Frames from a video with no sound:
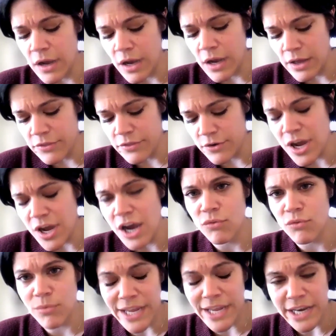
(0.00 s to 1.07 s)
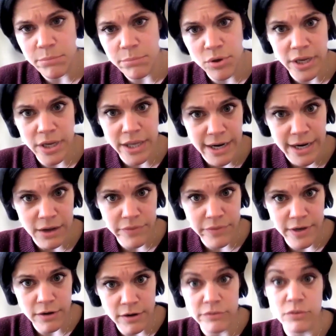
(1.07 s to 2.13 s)
They're not great at putting it out
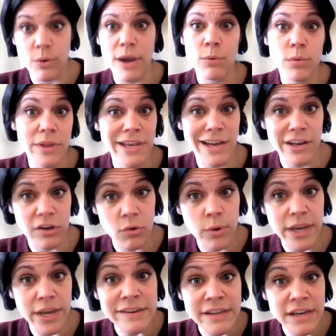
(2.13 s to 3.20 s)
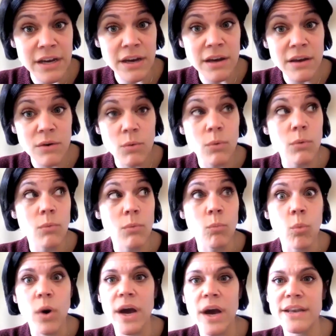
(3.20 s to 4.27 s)
there. So I really had no idea
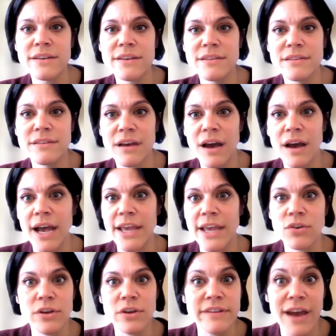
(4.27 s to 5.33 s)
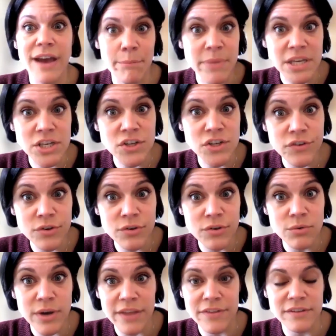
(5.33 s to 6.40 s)
what I could tap
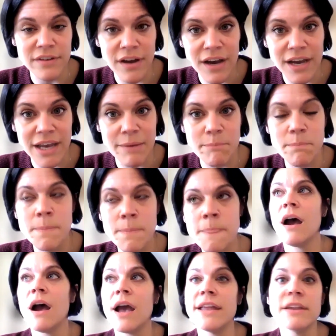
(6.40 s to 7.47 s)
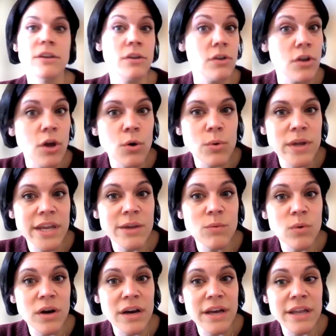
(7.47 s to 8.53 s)
into at the time. I didn't know
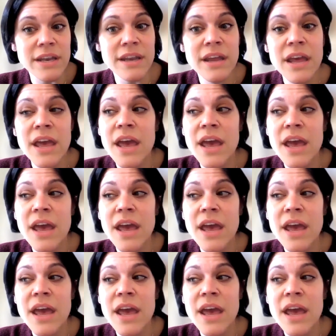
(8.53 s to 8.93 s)
anyone.